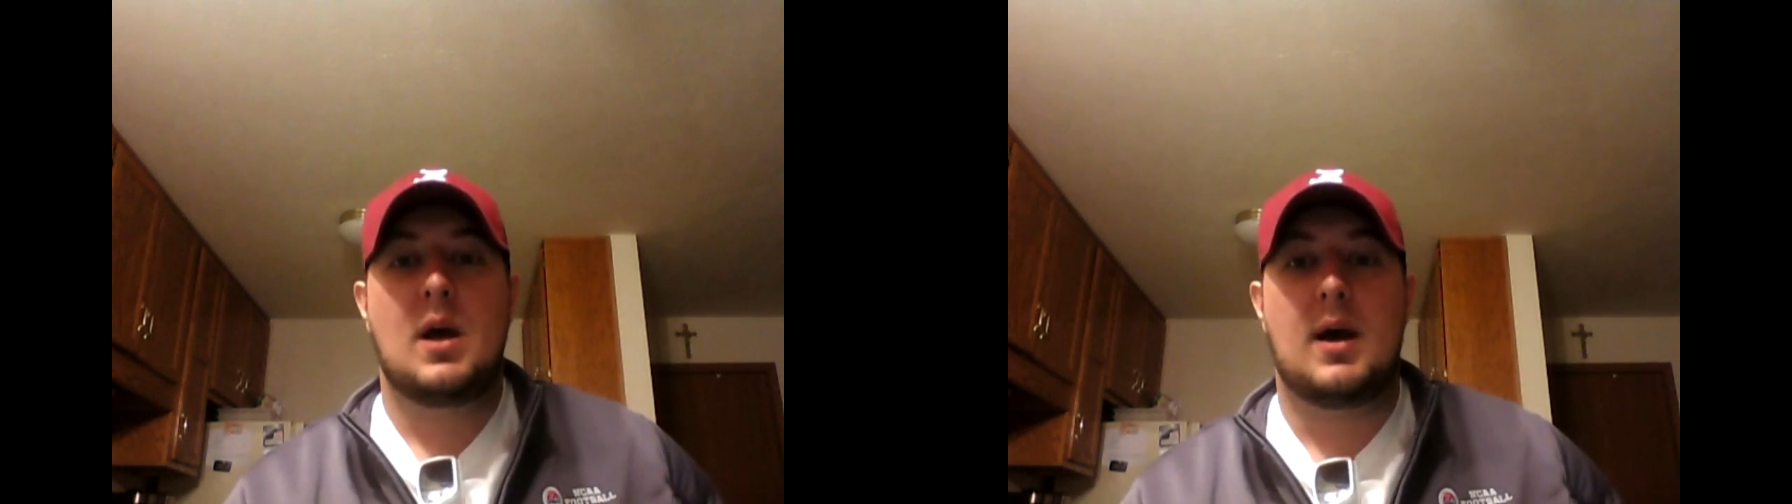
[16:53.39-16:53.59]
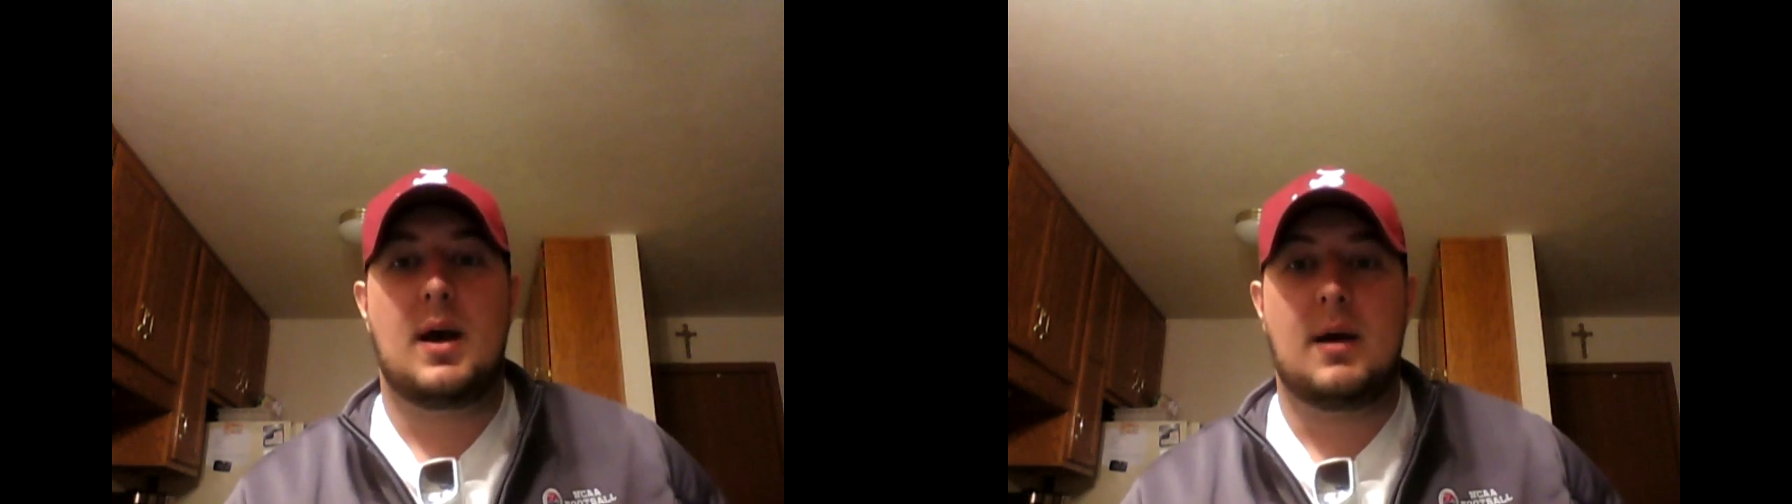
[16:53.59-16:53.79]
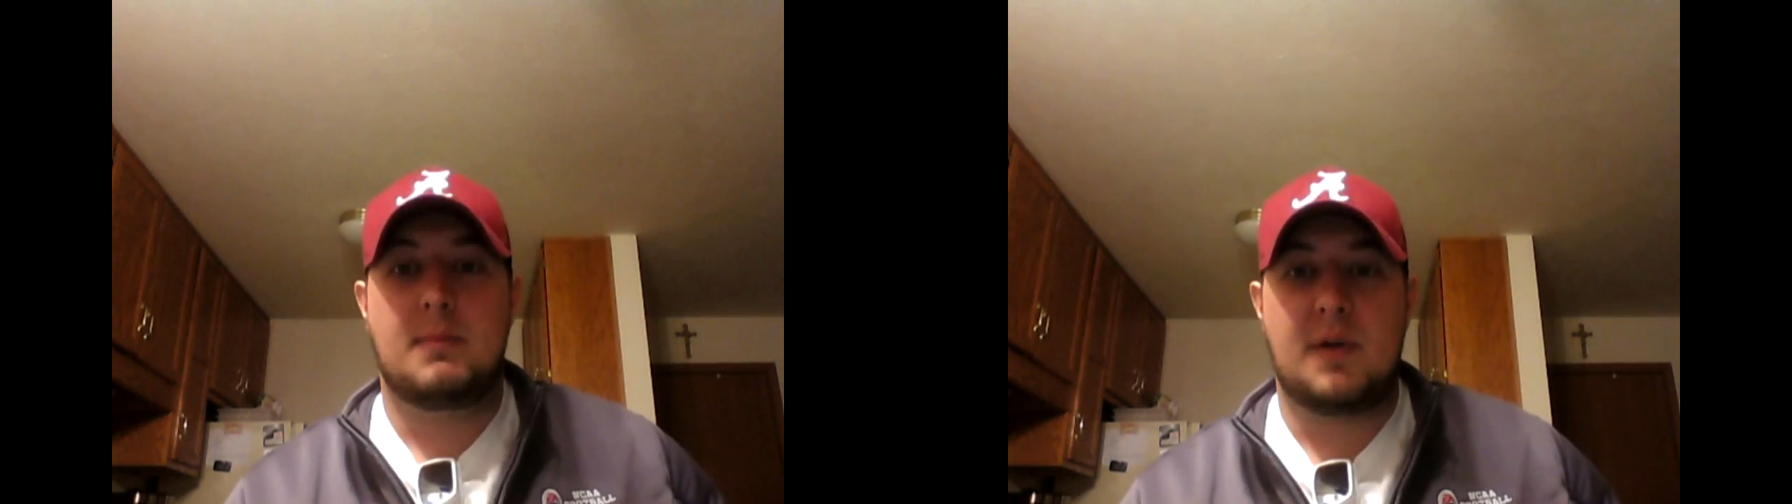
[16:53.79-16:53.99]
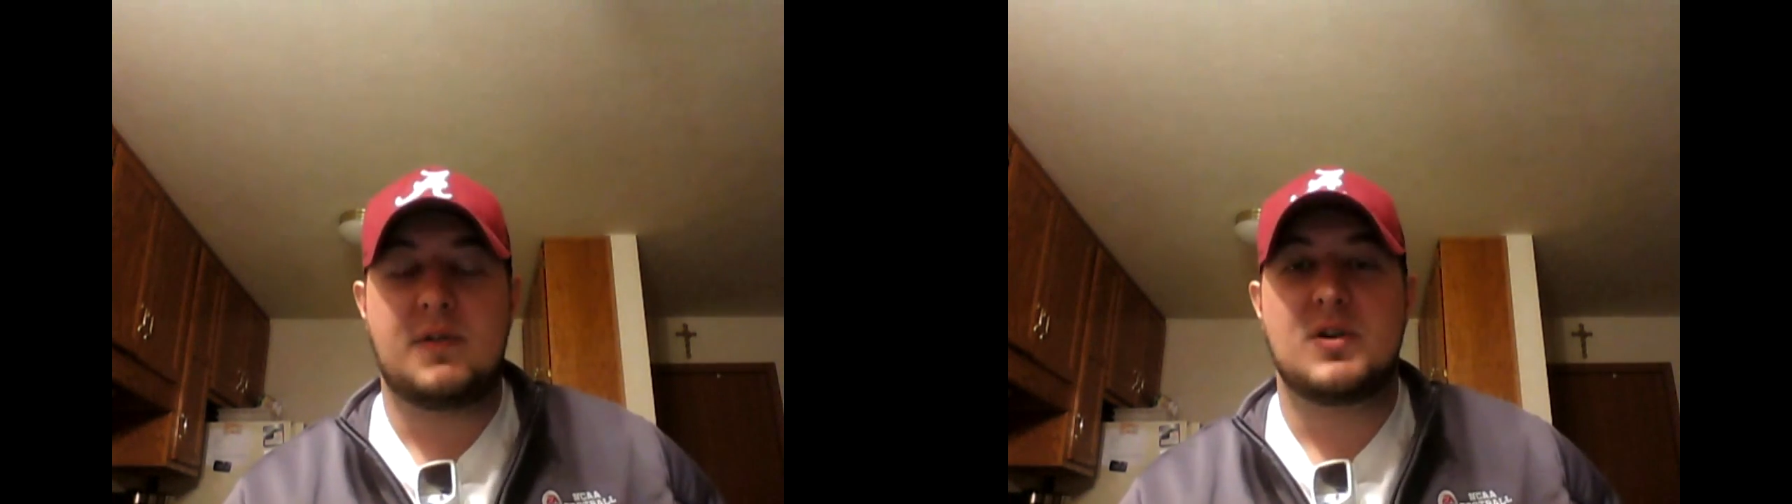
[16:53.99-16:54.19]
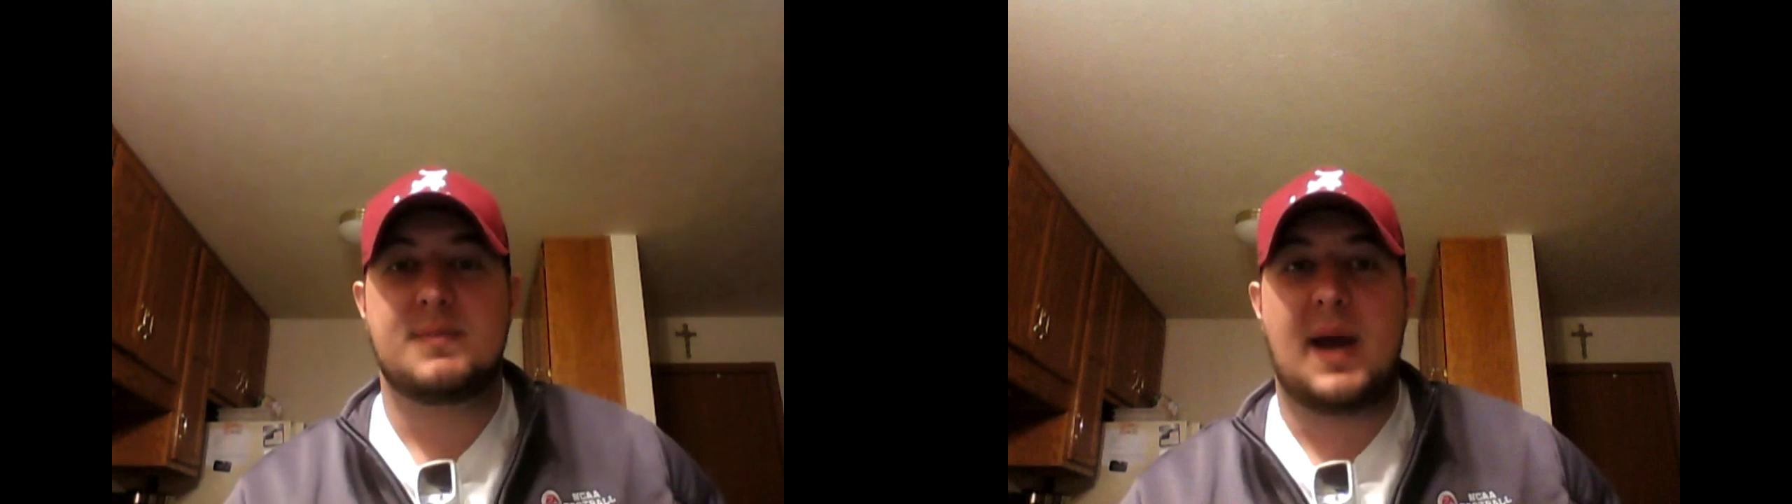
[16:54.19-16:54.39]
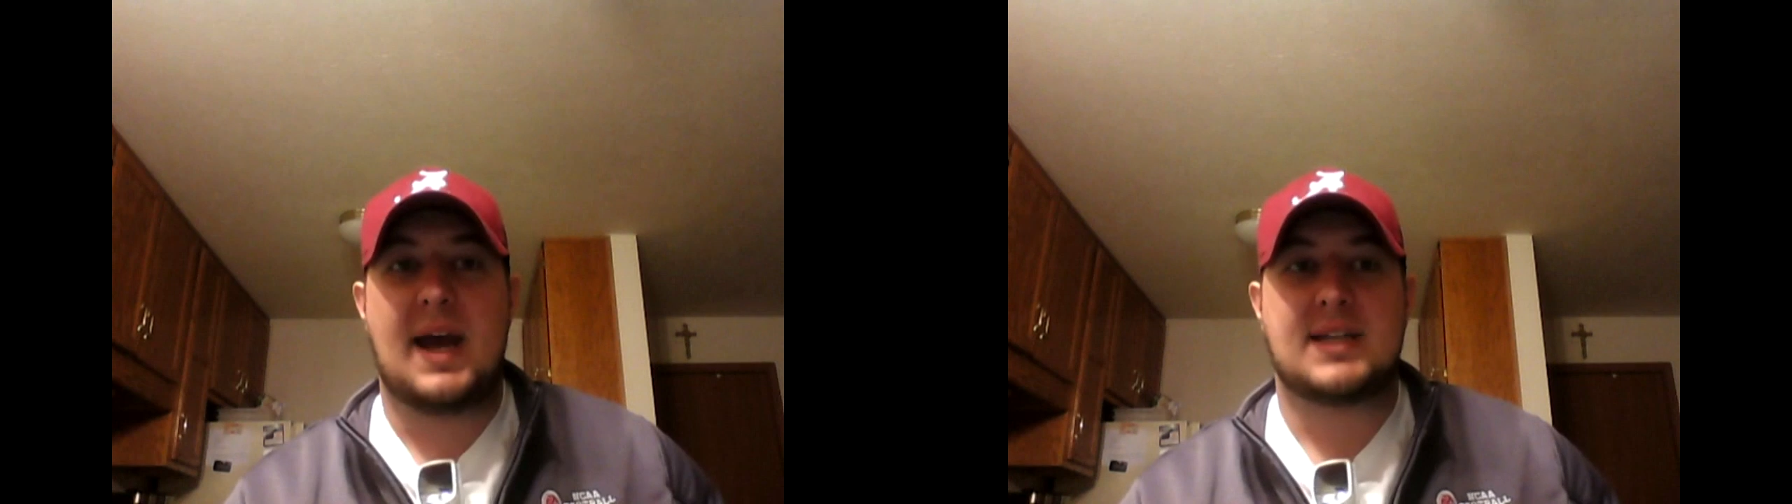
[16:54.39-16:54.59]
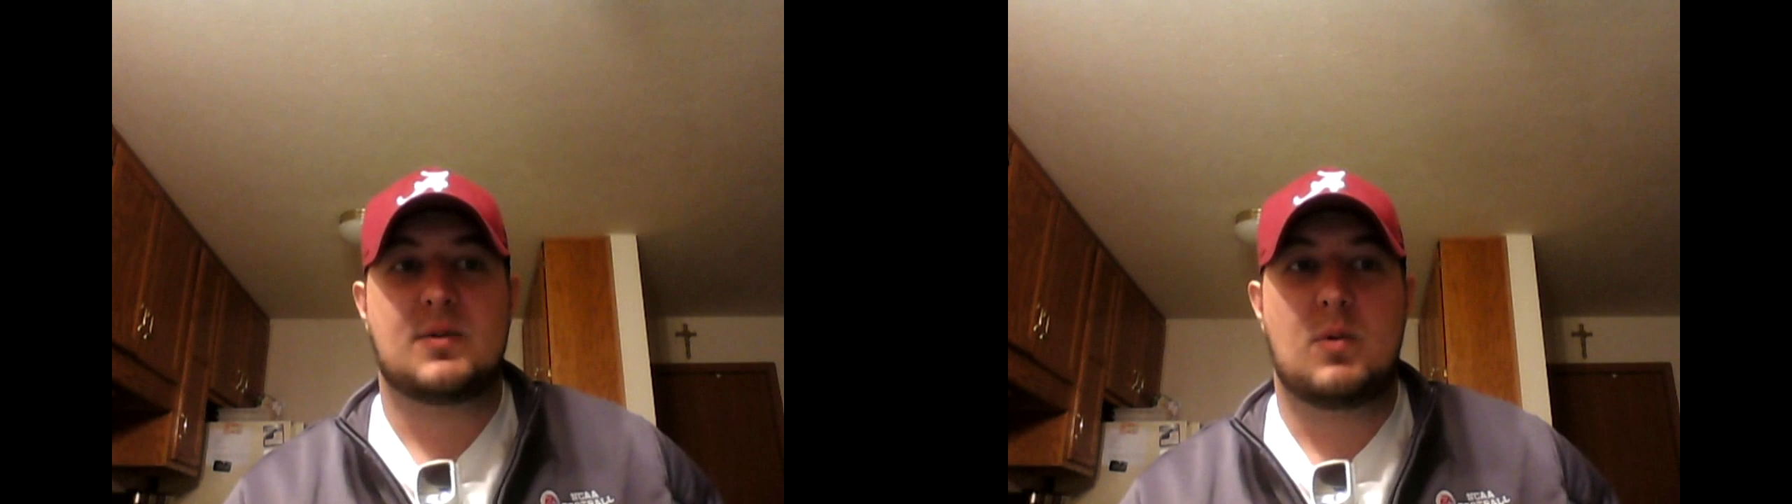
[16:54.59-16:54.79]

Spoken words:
of years past